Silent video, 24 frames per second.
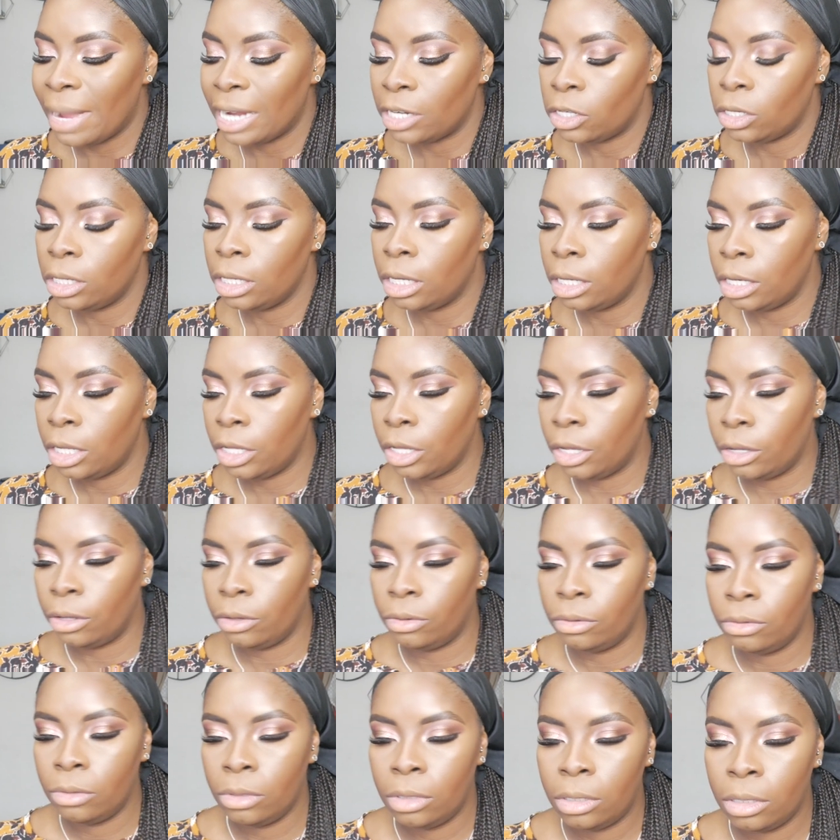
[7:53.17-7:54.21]
actually going to
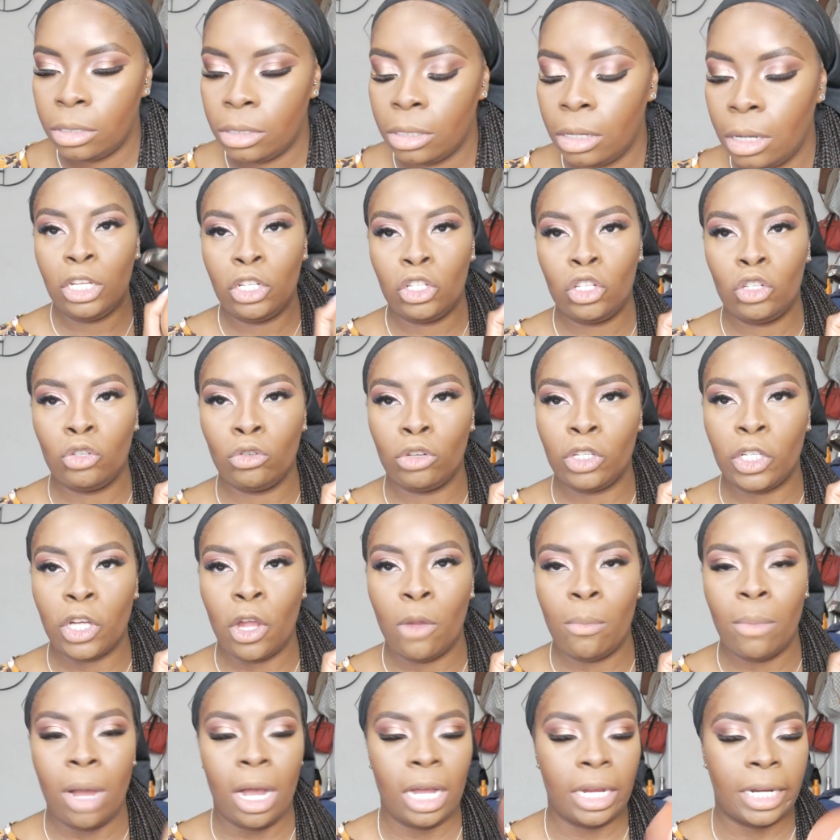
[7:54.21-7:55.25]
use Giorgio
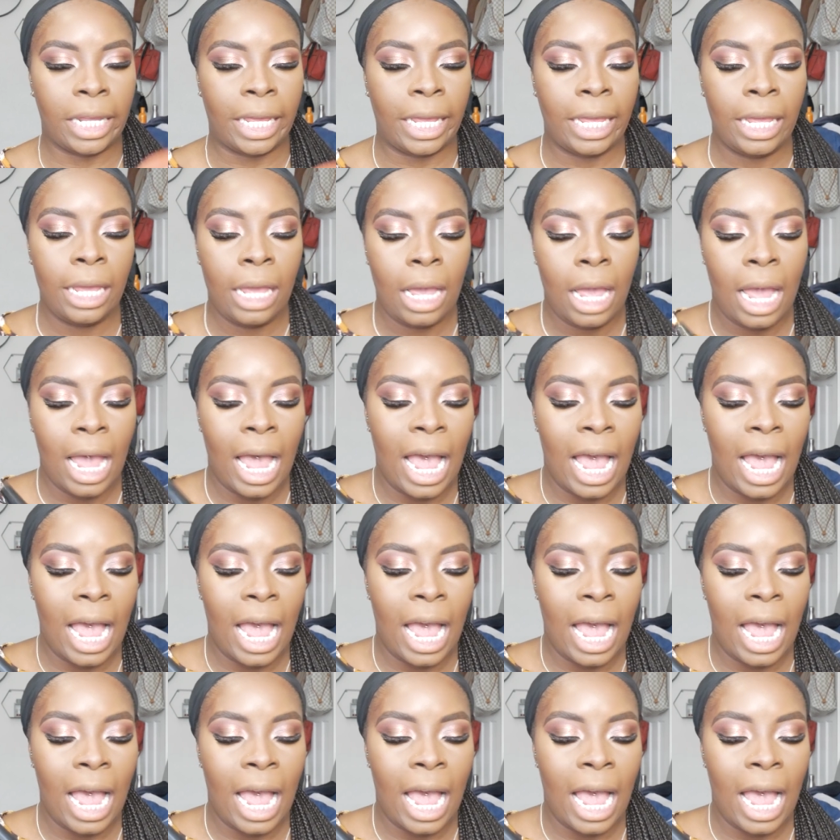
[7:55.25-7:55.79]
Armani,